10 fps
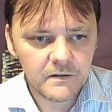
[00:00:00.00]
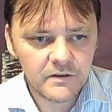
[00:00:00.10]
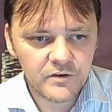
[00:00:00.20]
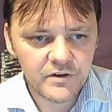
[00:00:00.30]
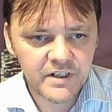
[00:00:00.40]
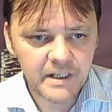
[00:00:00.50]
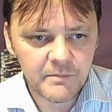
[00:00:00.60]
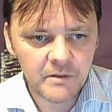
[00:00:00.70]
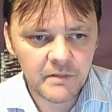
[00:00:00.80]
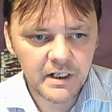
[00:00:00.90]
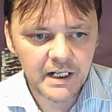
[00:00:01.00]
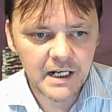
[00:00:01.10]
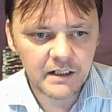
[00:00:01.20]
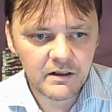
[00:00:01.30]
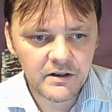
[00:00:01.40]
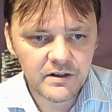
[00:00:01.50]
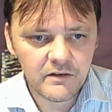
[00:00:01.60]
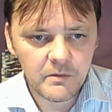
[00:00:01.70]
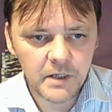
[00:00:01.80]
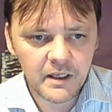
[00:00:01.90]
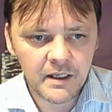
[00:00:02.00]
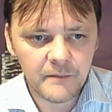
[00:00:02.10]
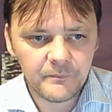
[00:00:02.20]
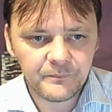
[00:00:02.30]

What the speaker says: just skipped on me again, guys. Sorry about that.